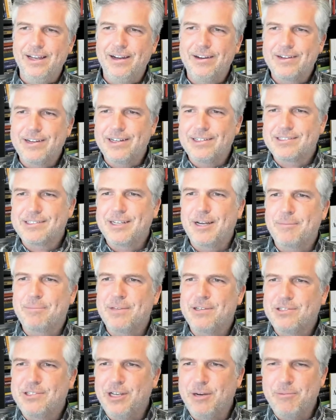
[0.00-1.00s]
How can I stop
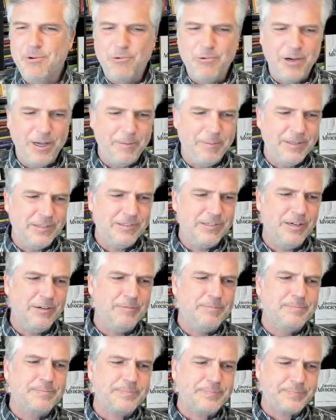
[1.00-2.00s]
this double whammy?
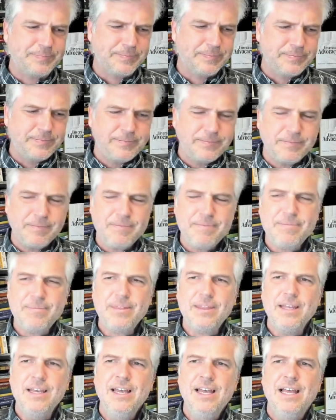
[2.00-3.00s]
So
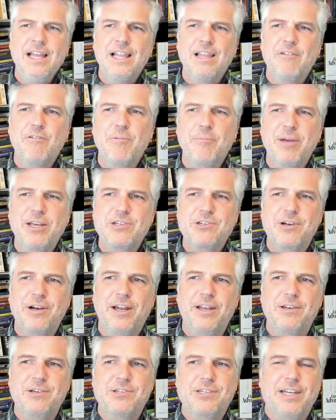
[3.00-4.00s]
let me make sure I
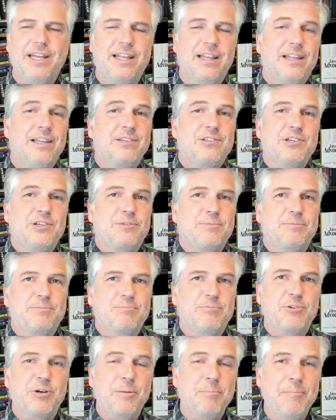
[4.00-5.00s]
understand. Let's just
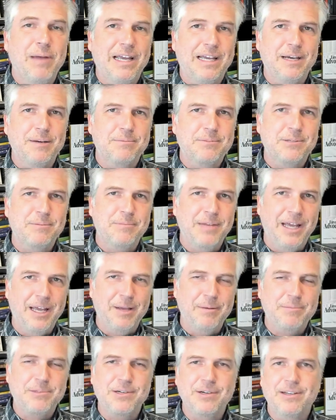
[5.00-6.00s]
sort of make up some
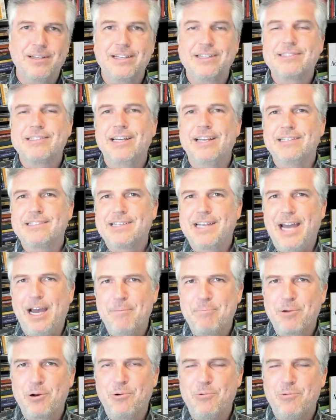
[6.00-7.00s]
names here. Let's say it's
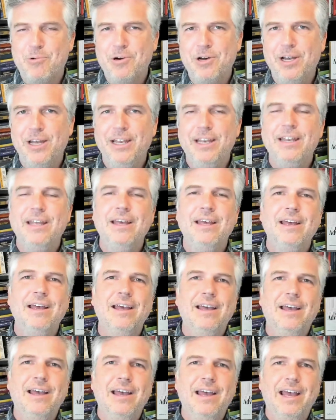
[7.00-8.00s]
Capital One,
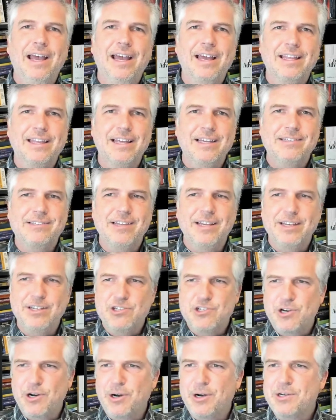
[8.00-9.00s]
and they say
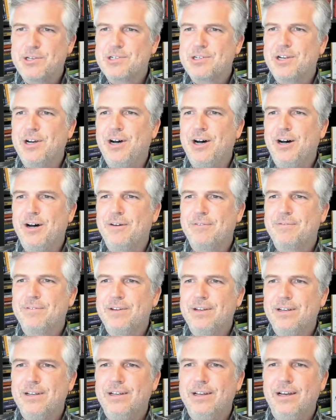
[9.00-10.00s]
charged off,
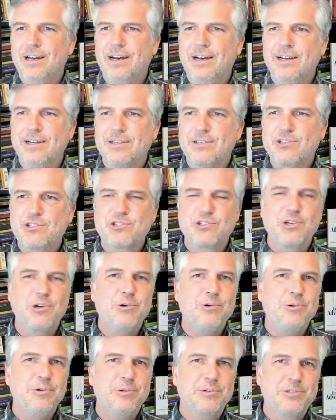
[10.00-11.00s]
uh,
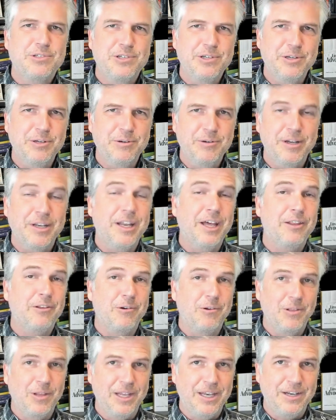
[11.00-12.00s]
sold to
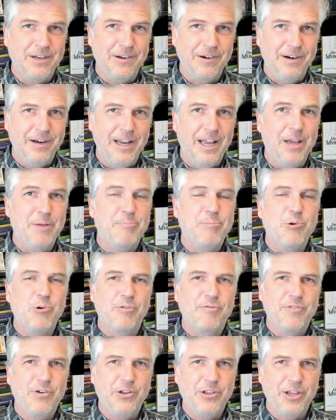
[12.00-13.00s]
another lender, and
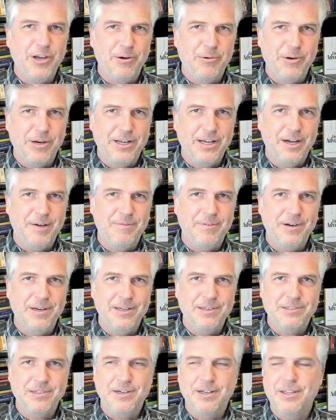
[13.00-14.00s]
portfolio recovery
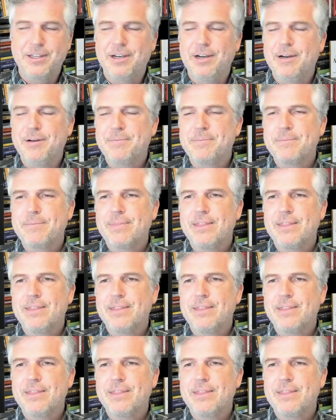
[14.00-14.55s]
is on there.